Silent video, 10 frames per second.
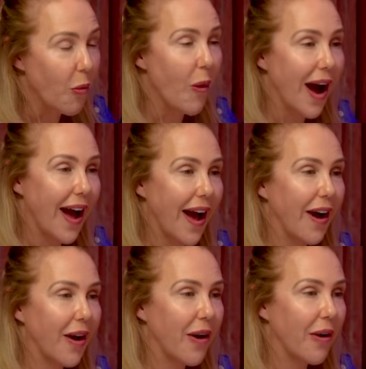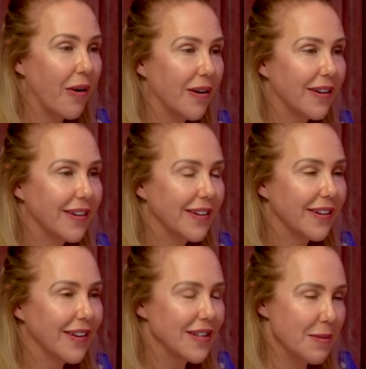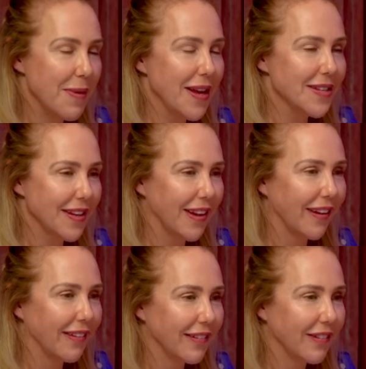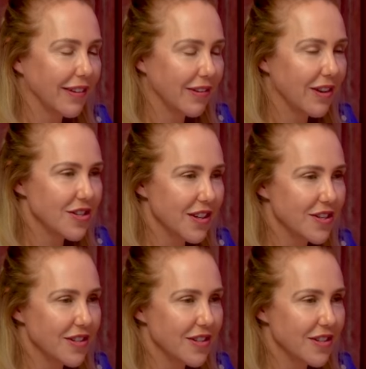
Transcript: Wow. Ever. That's amazing. Yeah. Congratulations.